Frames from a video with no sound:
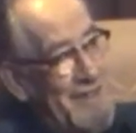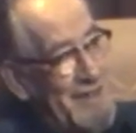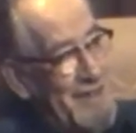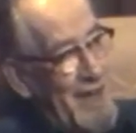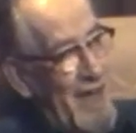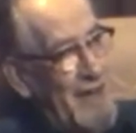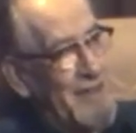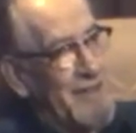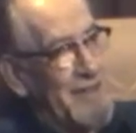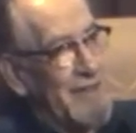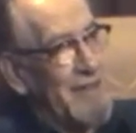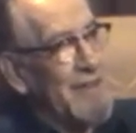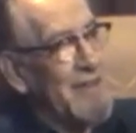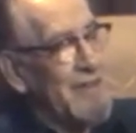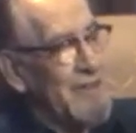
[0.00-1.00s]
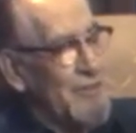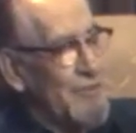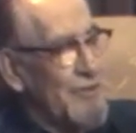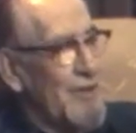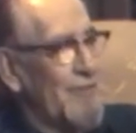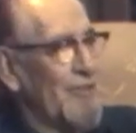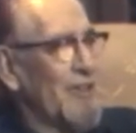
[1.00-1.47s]
not do
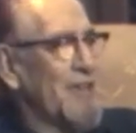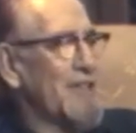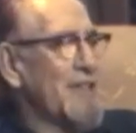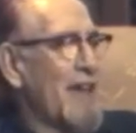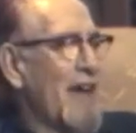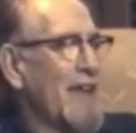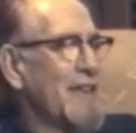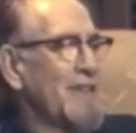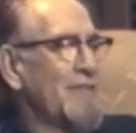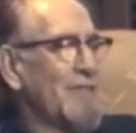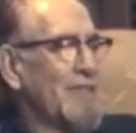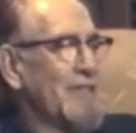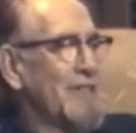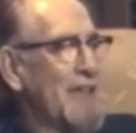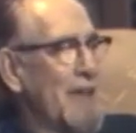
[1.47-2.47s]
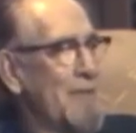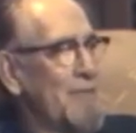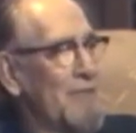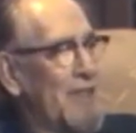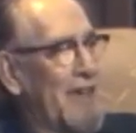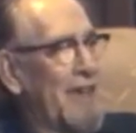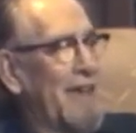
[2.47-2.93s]
different designs for the same
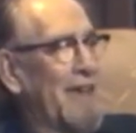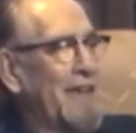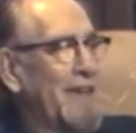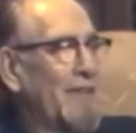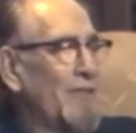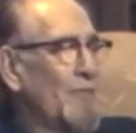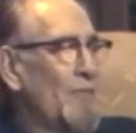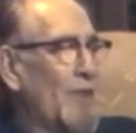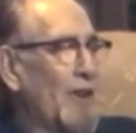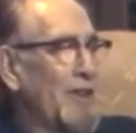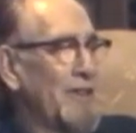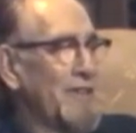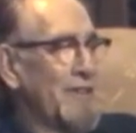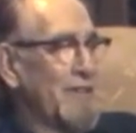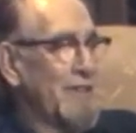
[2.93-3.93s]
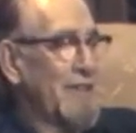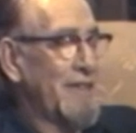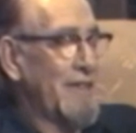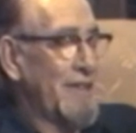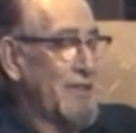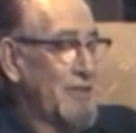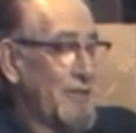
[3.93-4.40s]
thing in different parts of the
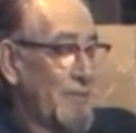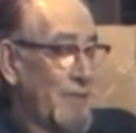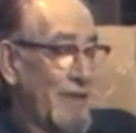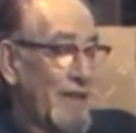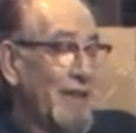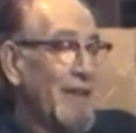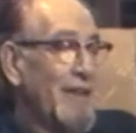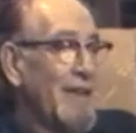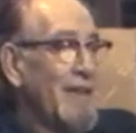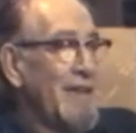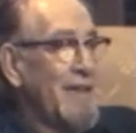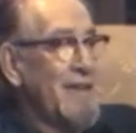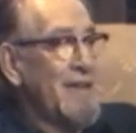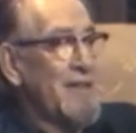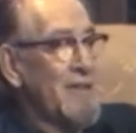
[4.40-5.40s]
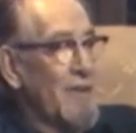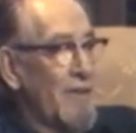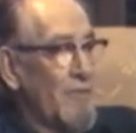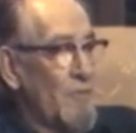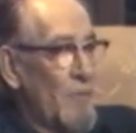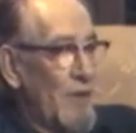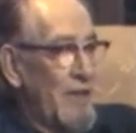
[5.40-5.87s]
instrument. So
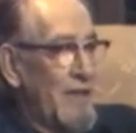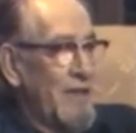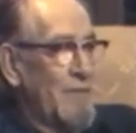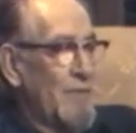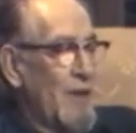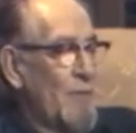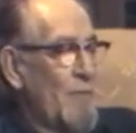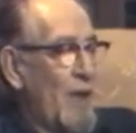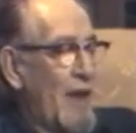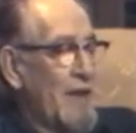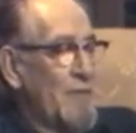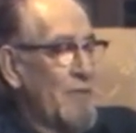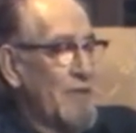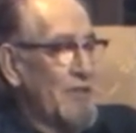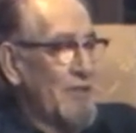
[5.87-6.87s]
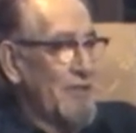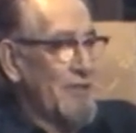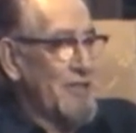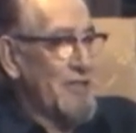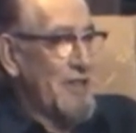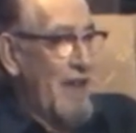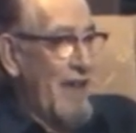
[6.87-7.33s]
everybody abided by
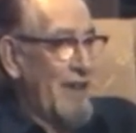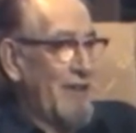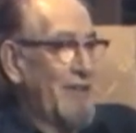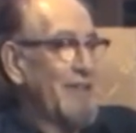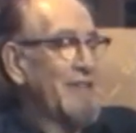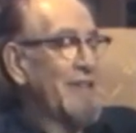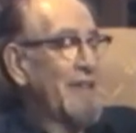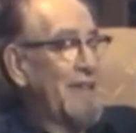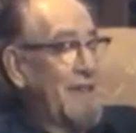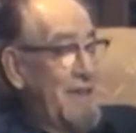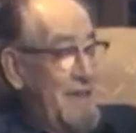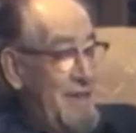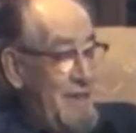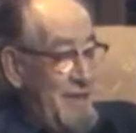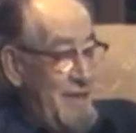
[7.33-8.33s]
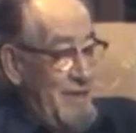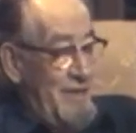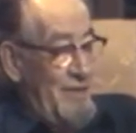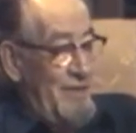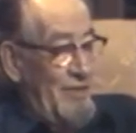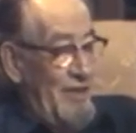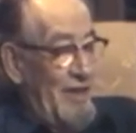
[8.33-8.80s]
certain standards.
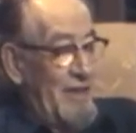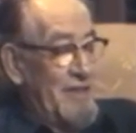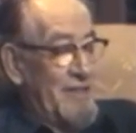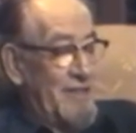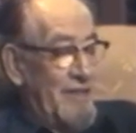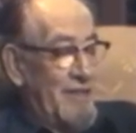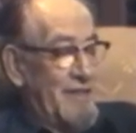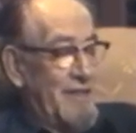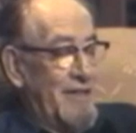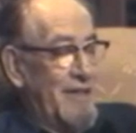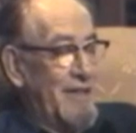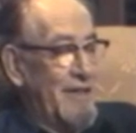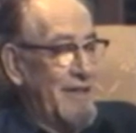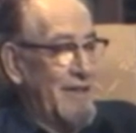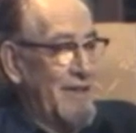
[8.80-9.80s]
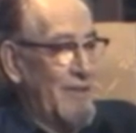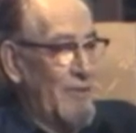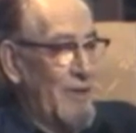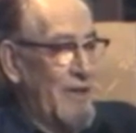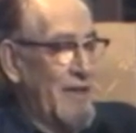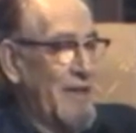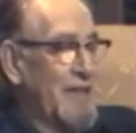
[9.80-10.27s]
The thing is that
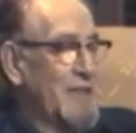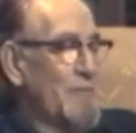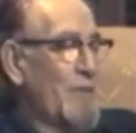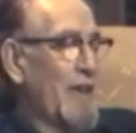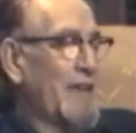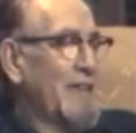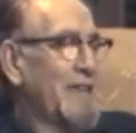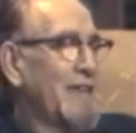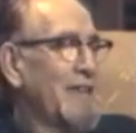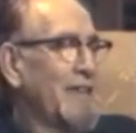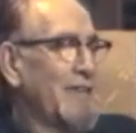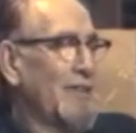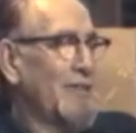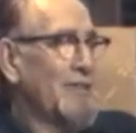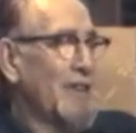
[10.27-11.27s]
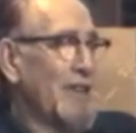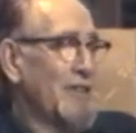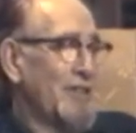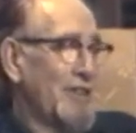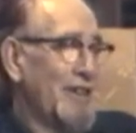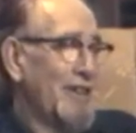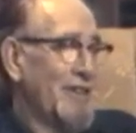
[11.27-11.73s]
we didn't expect those
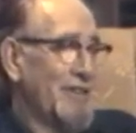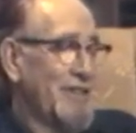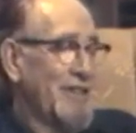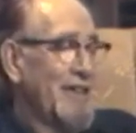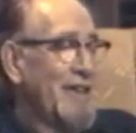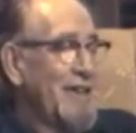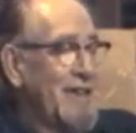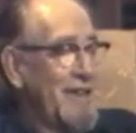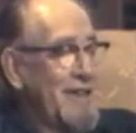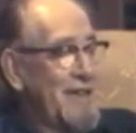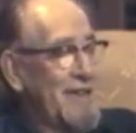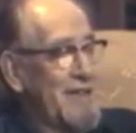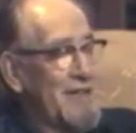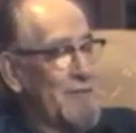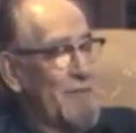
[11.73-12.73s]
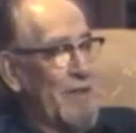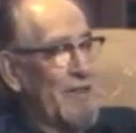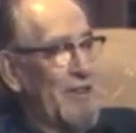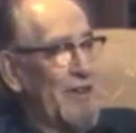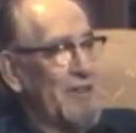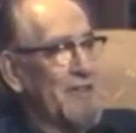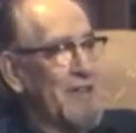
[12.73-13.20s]
engineers to
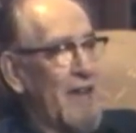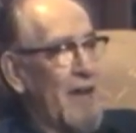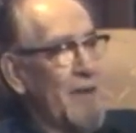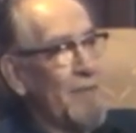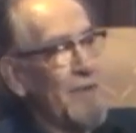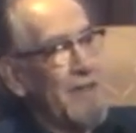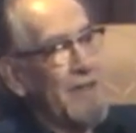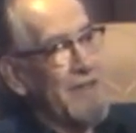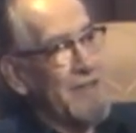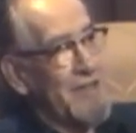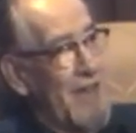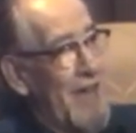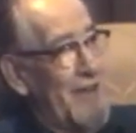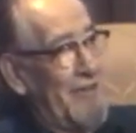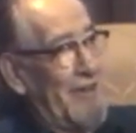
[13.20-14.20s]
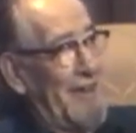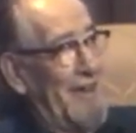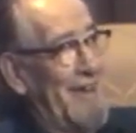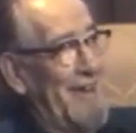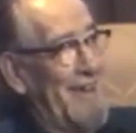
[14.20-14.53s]
spend their time soldering.